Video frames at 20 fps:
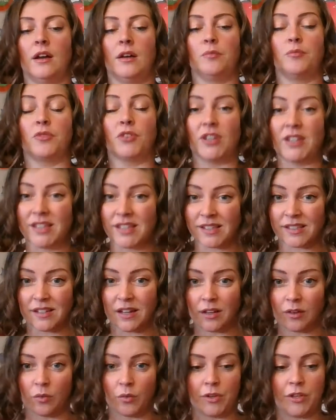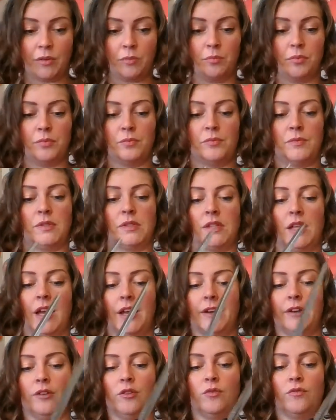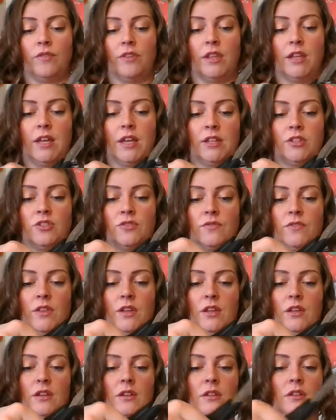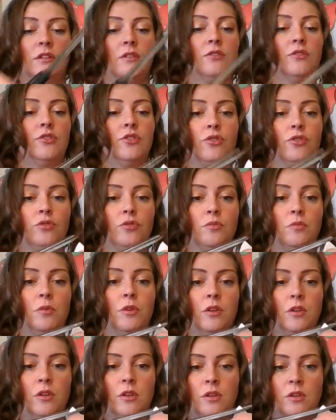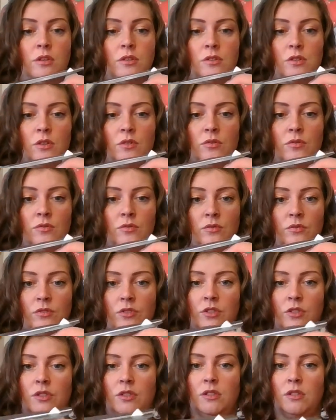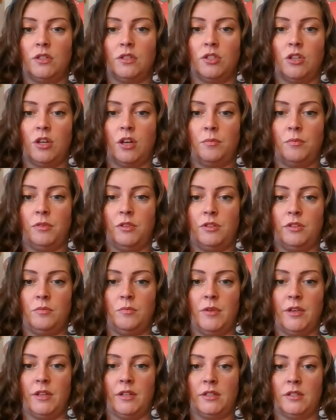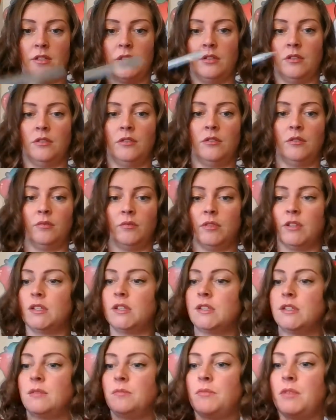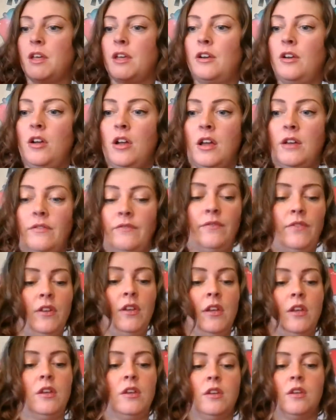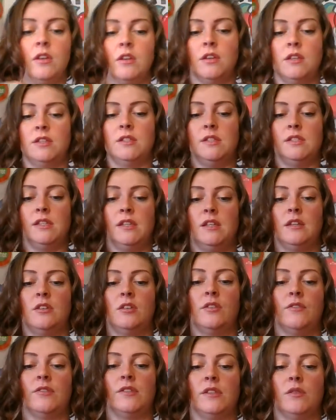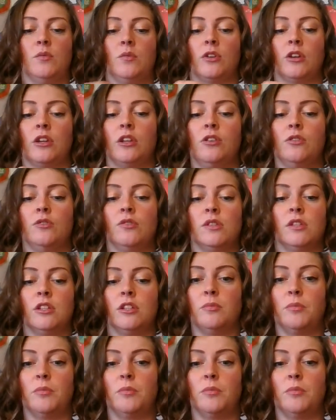pretty snug when you slide it over the edge of the tube. So just the top little bit I'm going to snip that off and see, and obviously we're going to use a little